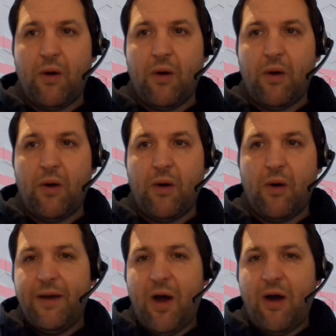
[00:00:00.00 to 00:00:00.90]
about,
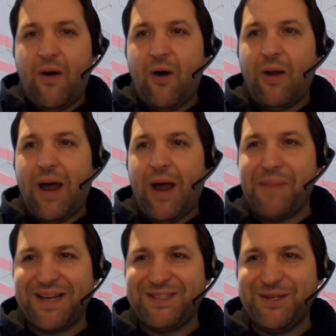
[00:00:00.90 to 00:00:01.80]
I'll hand
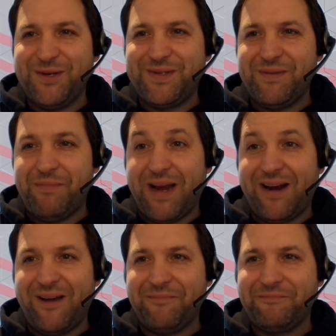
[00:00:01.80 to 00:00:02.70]
back to
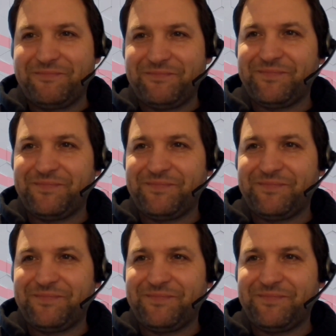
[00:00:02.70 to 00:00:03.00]
Madeline.